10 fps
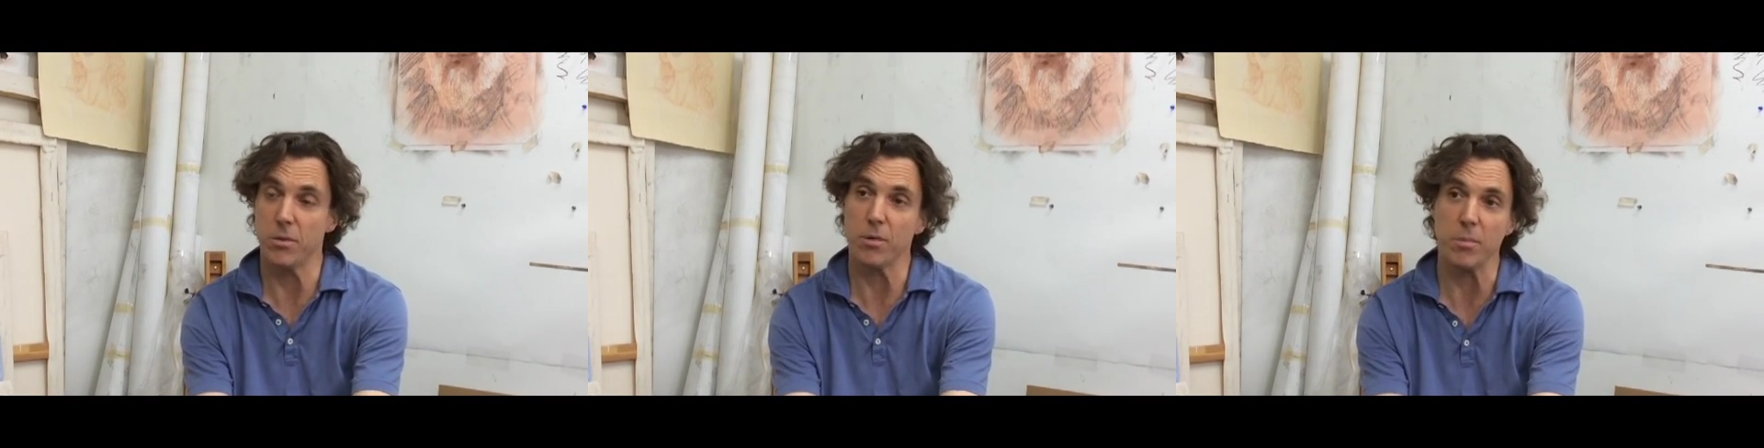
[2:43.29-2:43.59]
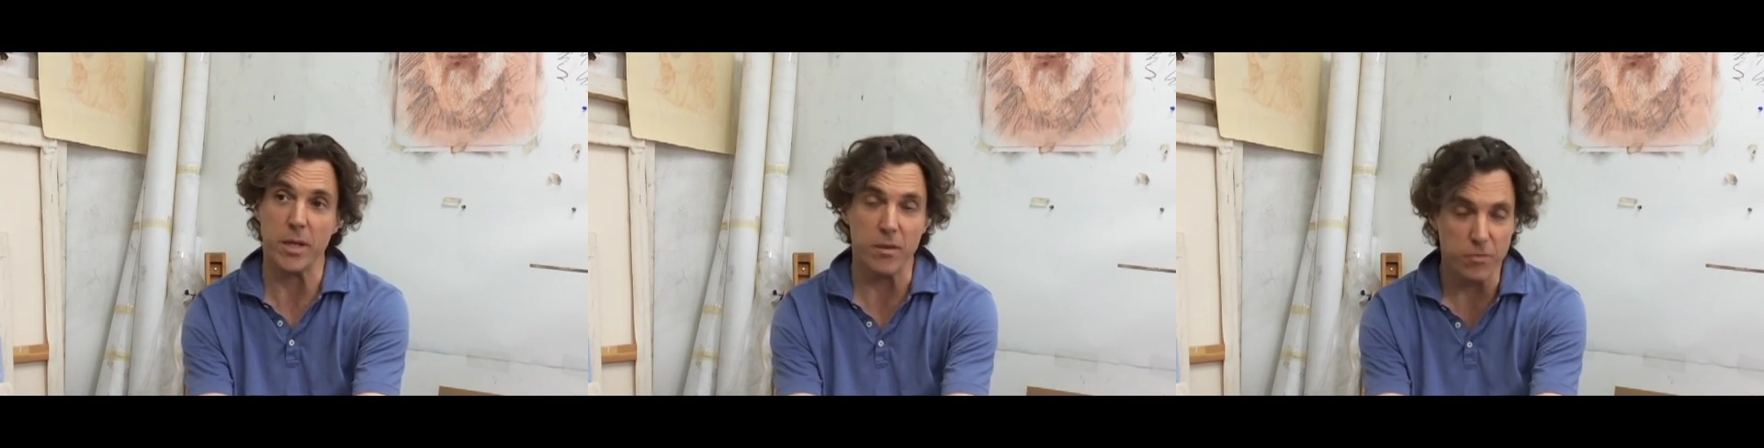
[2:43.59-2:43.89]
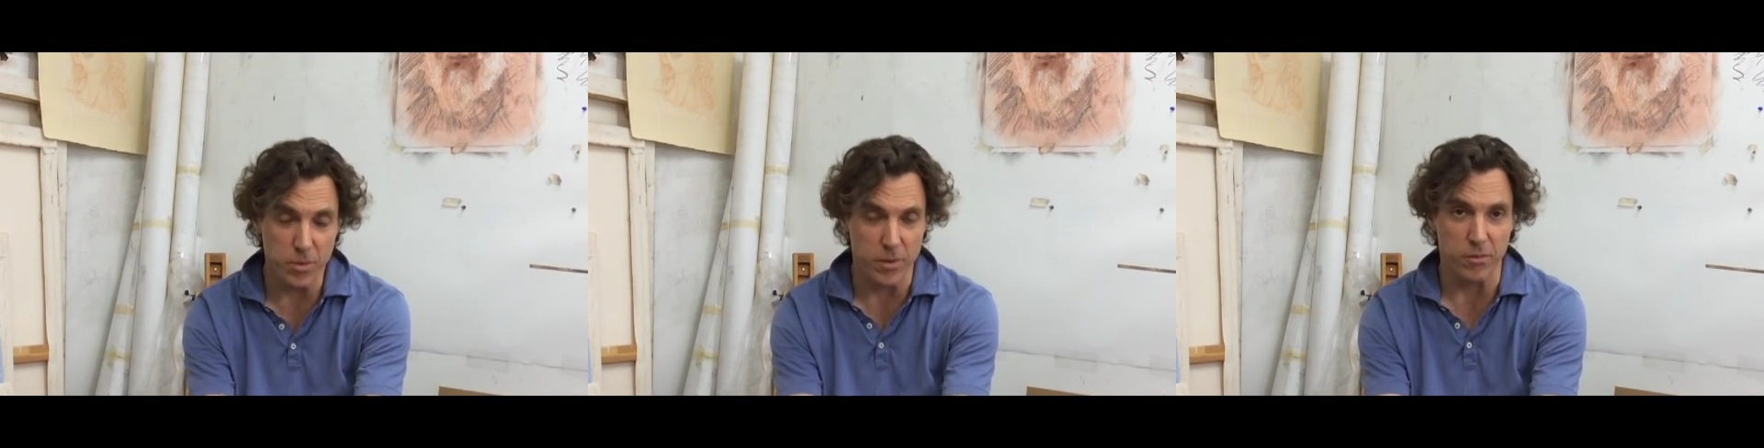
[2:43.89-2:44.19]
You can be
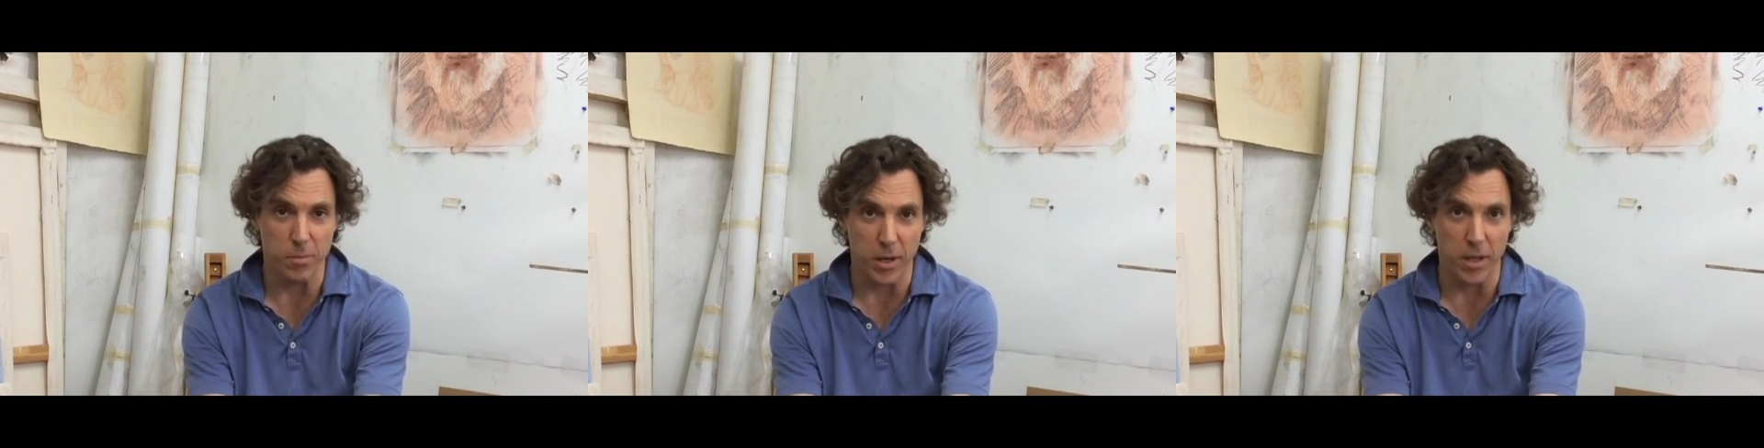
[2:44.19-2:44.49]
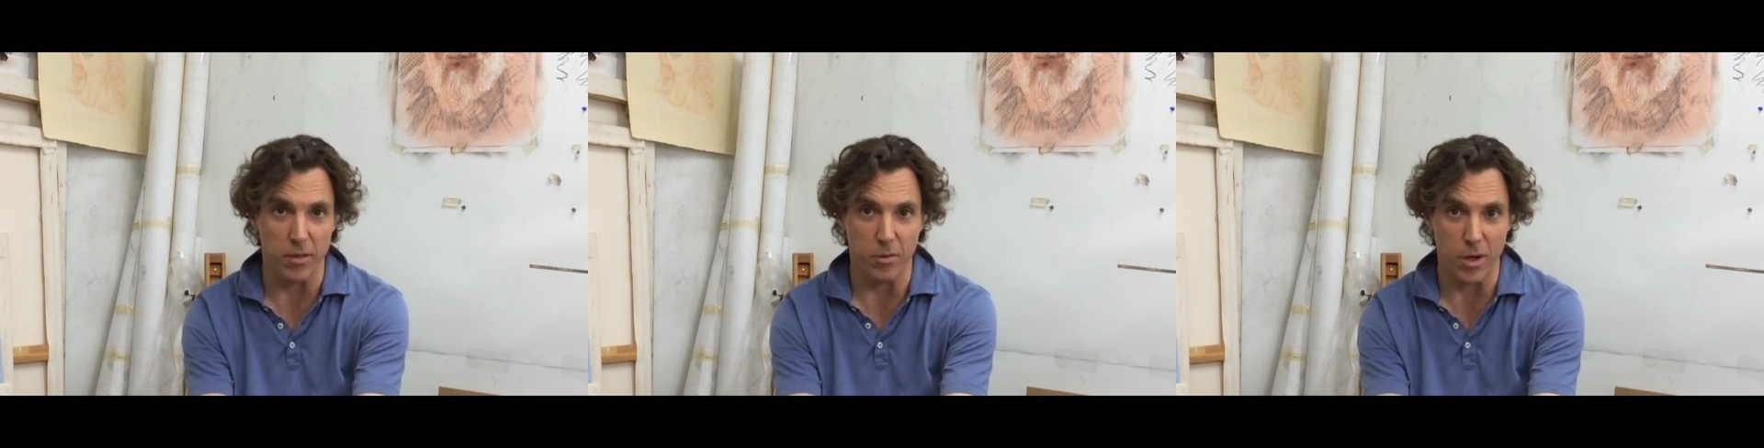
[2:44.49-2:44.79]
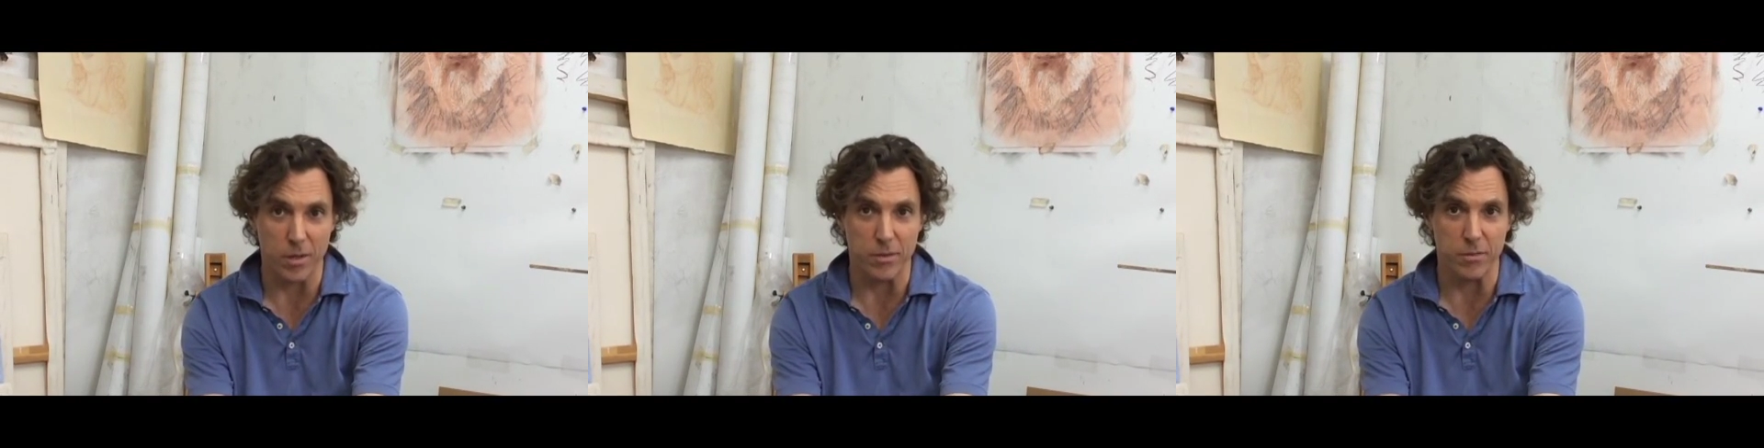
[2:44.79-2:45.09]
influenced by
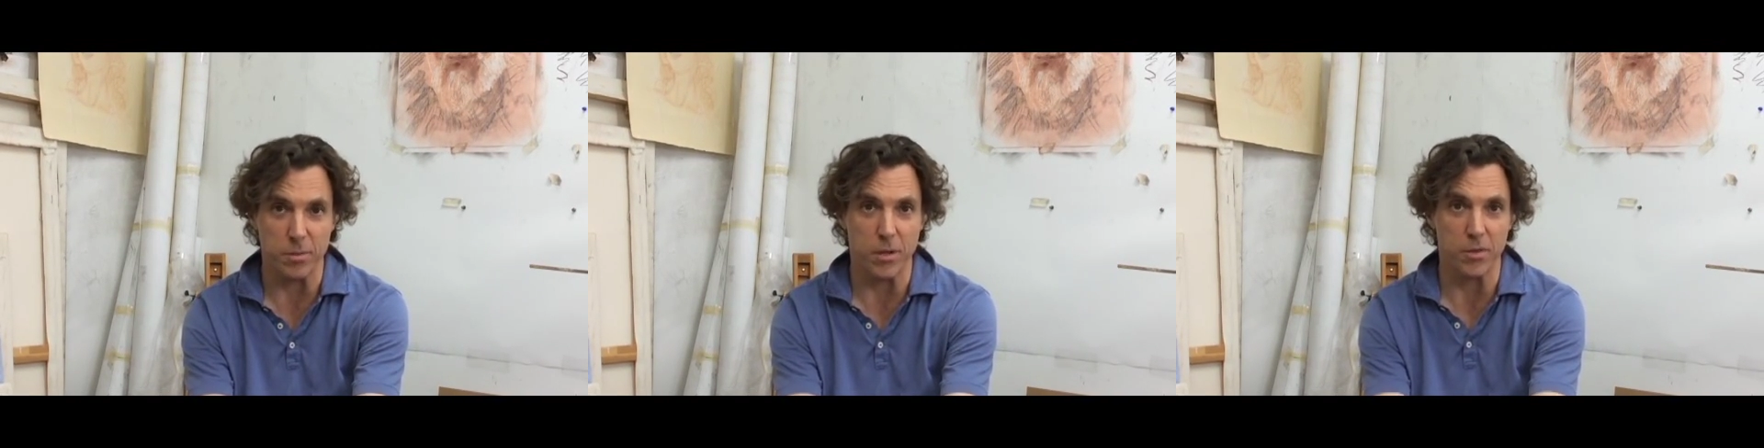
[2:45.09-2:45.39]
other artists,